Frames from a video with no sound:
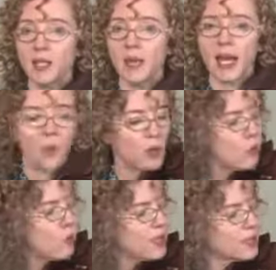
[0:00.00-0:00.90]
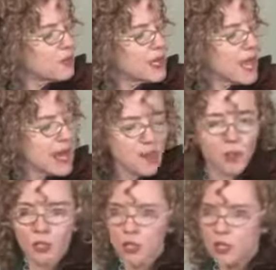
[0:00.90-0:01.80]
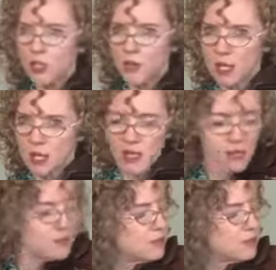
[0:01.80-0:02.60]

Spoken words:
okay, we want to be able to do this.